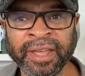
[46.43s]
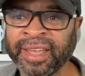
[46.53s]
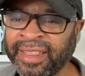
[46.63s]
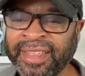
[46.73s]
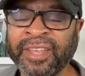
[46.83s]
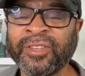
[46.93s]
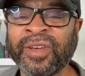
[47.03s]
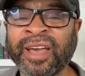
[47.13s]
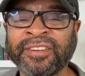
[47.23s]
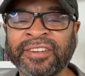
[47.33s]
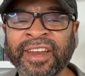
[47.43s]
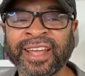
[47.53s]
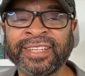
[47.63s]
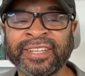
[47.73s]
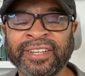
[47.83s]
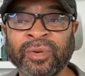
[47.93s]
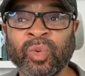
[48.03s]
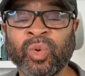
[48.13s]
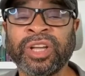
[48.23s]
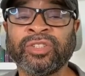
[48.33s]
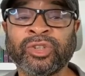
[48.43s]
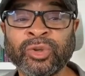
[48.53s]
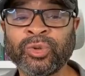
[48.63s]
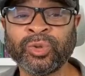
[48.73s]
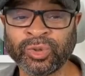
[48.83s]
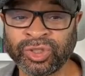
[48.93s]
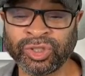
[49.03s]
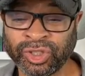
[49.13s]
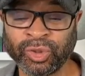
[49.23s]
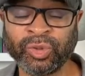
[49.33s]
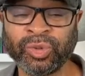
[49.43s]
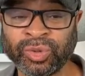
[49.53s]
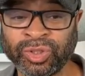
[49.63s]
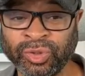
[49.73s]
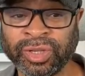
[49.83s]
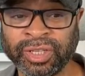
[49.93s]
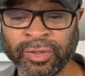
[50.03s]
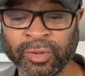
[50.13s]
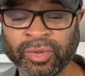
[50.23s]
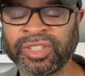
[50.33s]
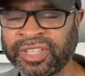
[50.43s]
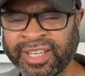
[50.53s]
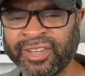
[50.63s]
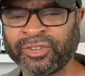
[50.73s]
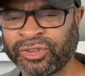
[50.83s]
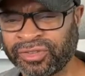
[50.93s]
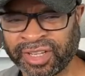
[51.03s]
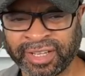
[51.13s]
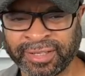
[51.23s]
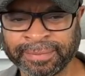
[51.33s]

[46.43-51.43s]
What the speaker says: then you have a good idea of what tools you can use to intervene.